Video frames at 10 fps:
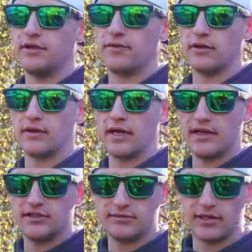a different
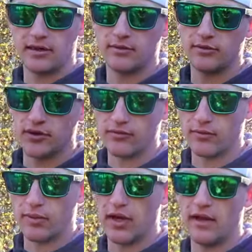location. We came to a
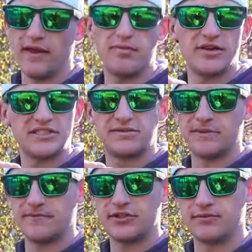different pond. That pond's just
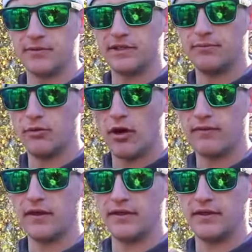been fishing really
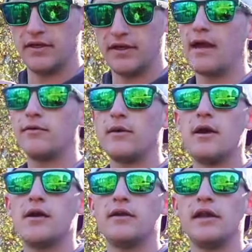rough lately. Had
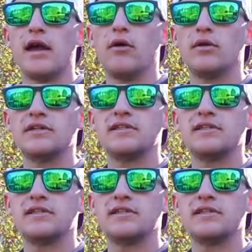around, I wanna